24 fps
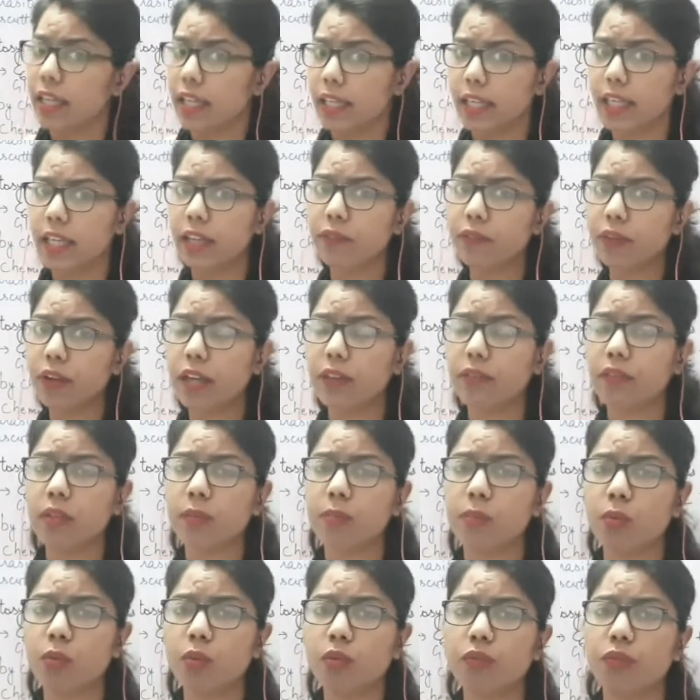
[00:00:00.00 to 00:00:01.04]
If I will
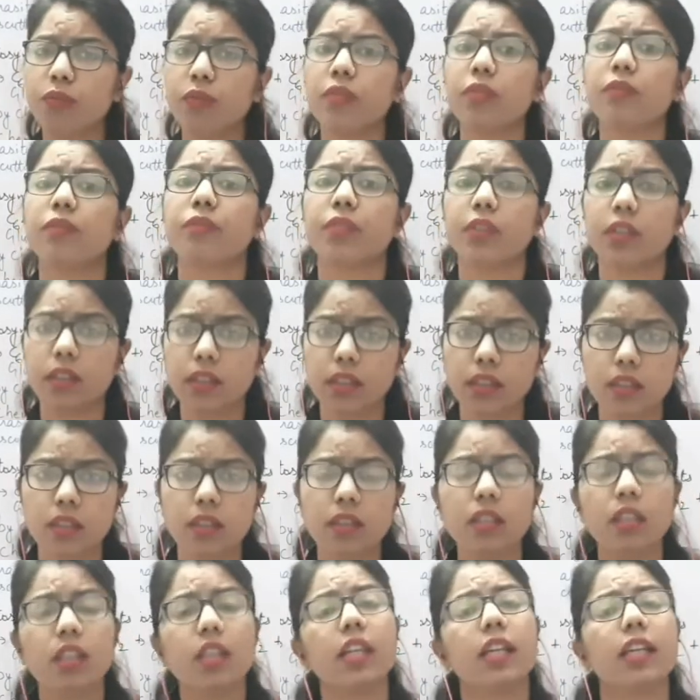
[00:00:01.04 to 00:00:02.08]
move
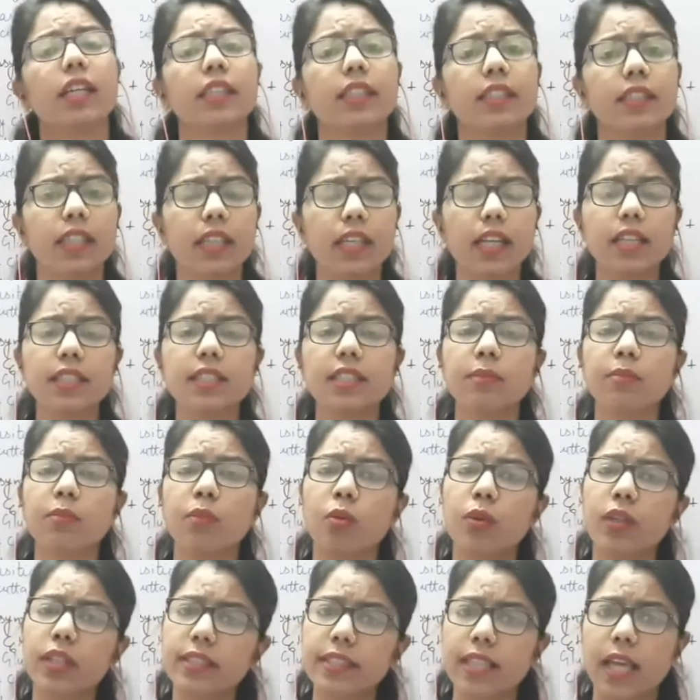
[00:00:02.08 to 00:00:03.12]
further, there are some more
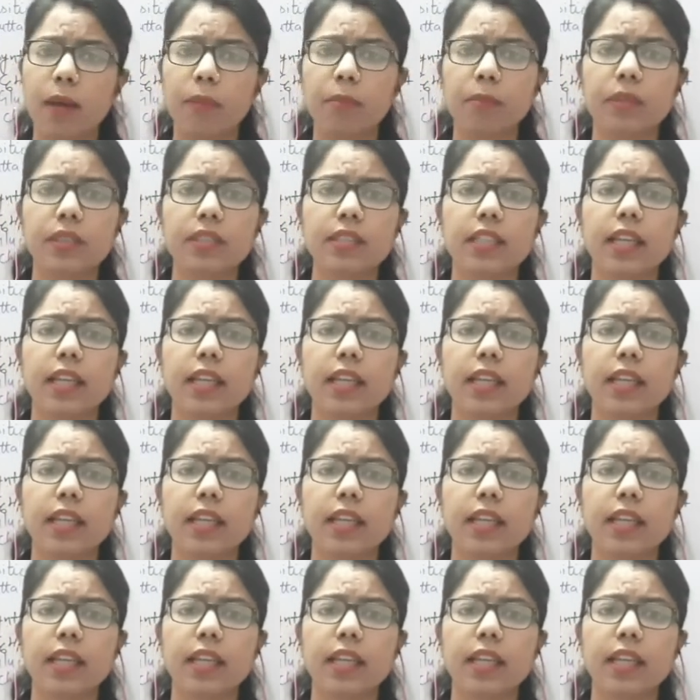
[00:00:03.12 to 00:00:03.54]
examples.